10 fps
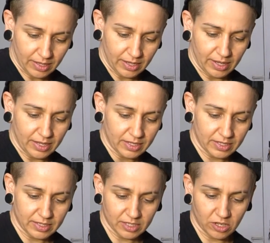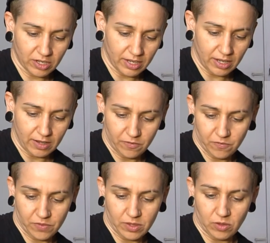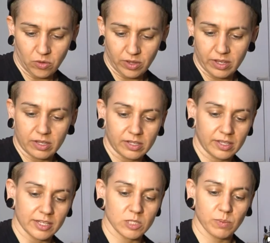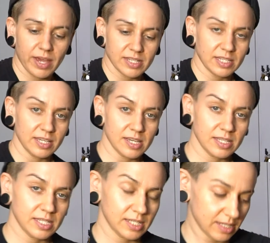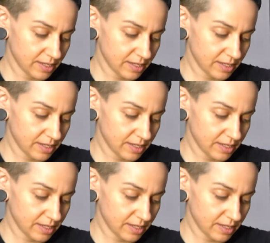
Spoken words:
And it's cooking off the oil and the spices.